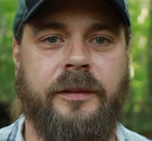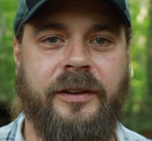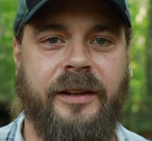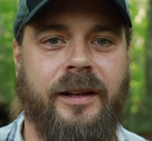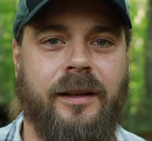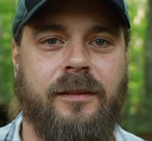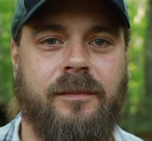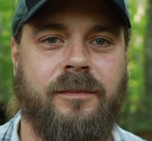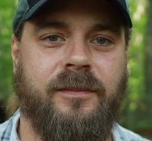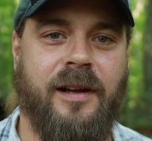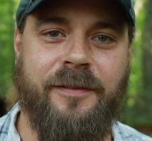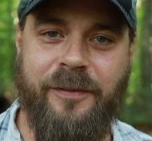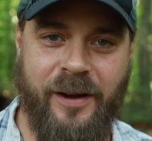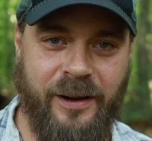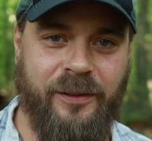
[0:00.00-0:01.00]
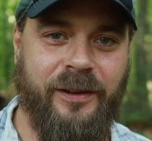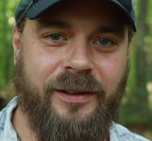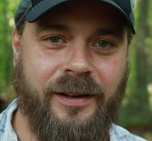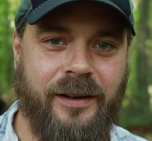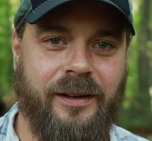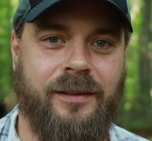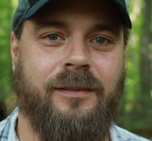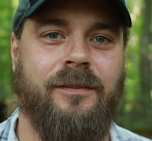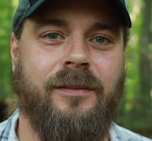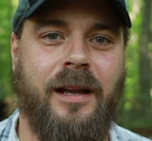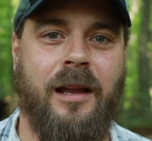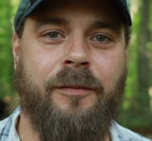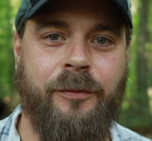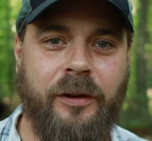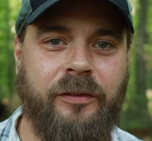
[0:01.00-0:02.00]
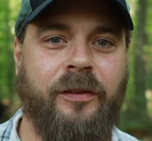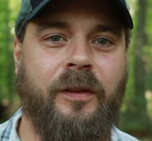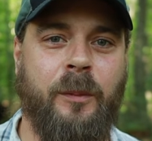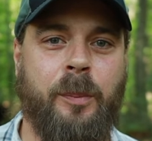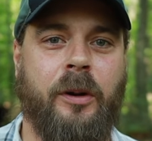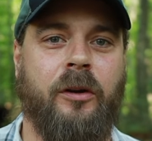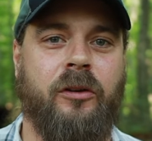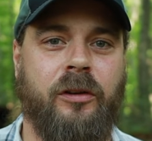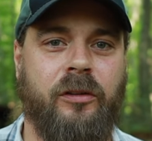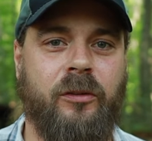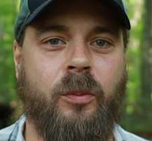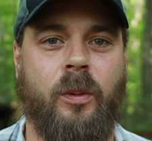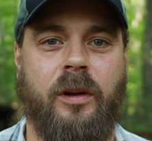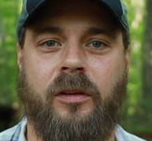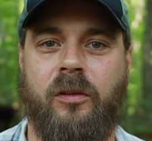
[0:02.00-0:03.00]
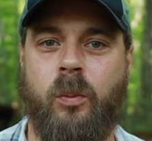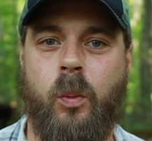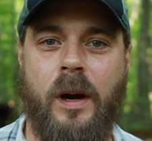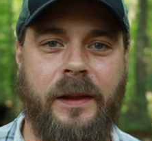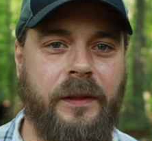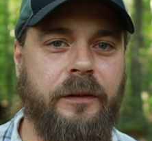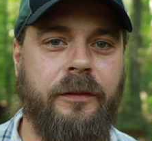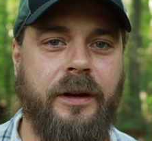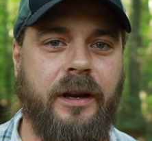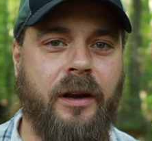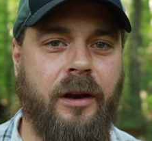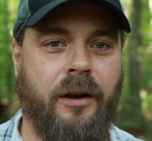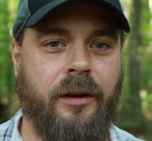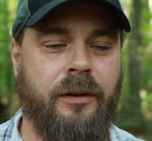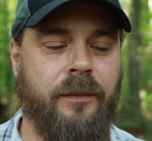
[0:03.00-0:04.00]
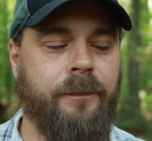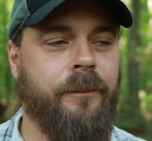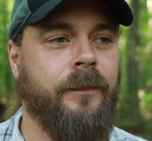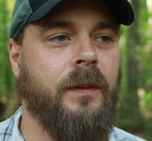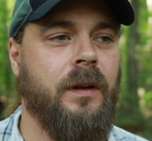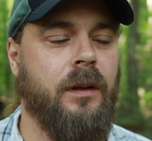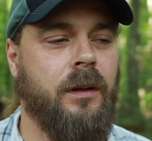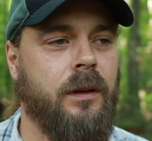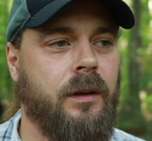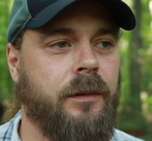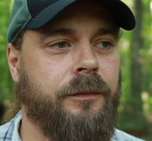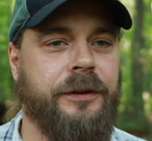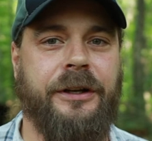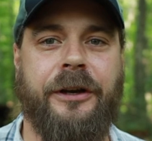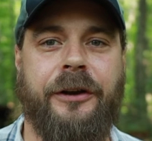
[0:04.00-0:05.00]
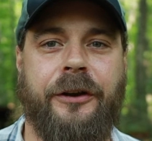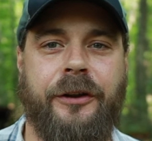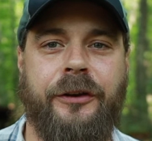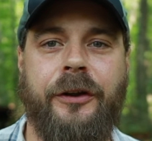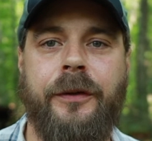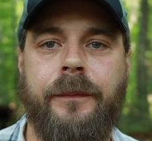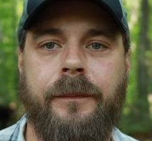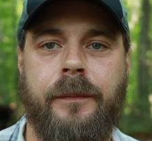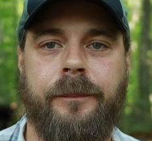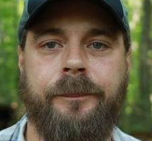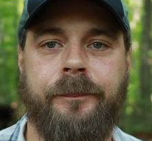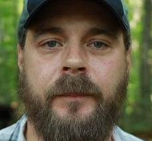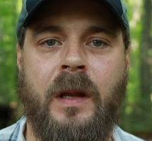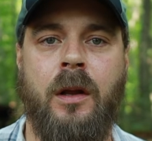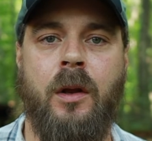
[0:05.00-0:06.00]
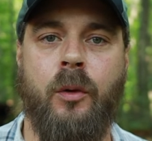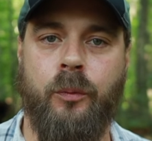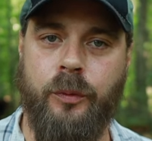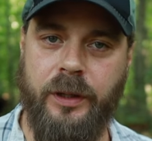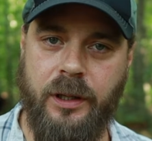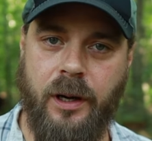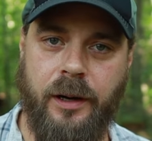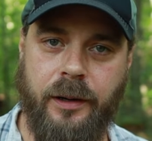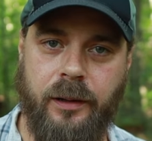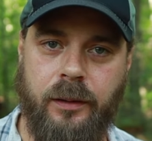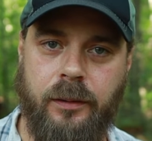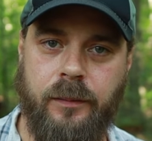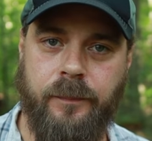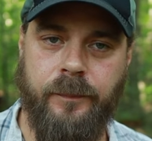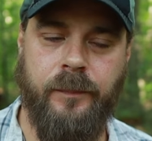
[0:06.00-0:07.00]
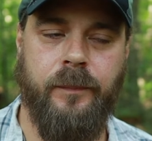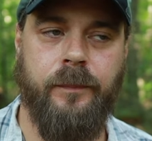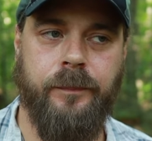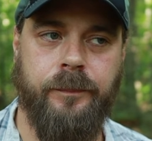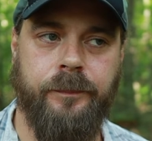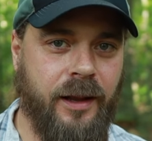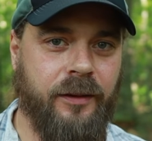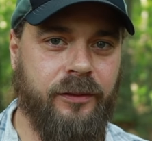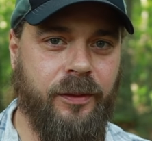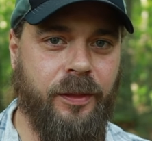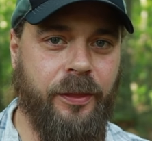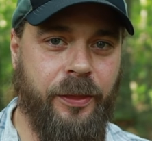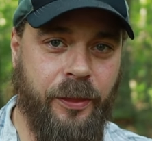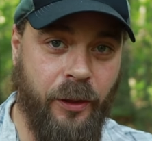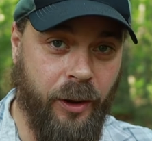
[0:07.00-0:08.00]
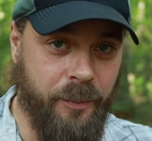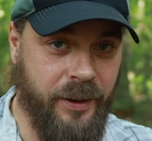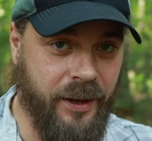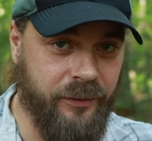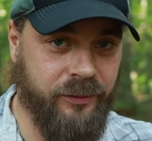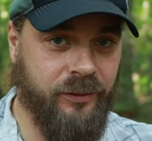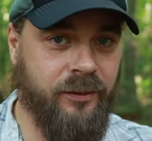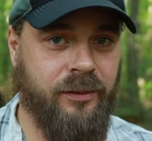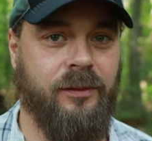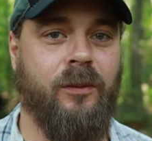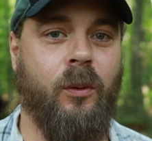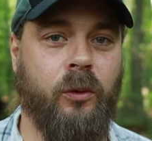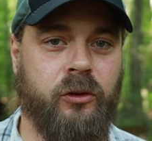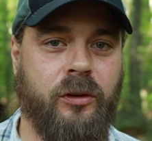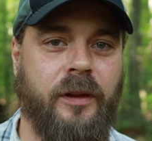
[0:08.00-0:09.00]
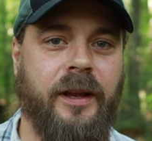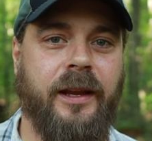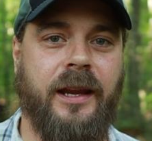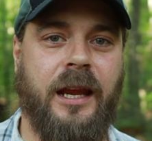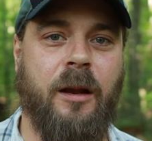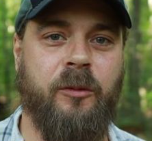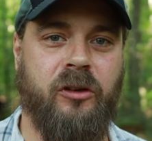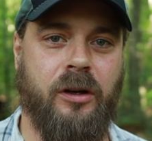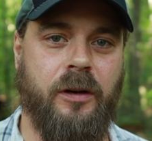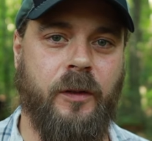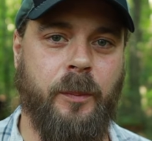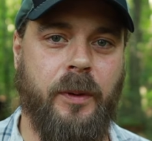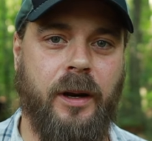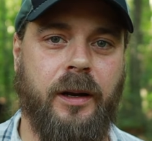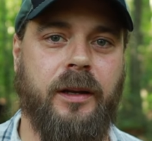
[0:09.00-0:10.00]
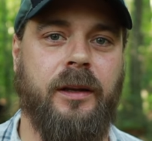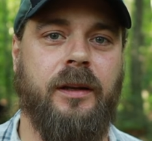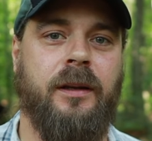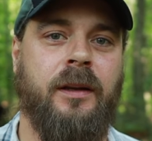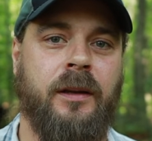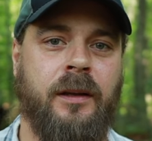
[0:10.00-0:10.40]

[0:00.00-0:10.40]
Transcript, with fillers: I did it. I finally did it. I have recently purchased what is widely regarded, regarded, regarded as the best ultralight camp chair on the market,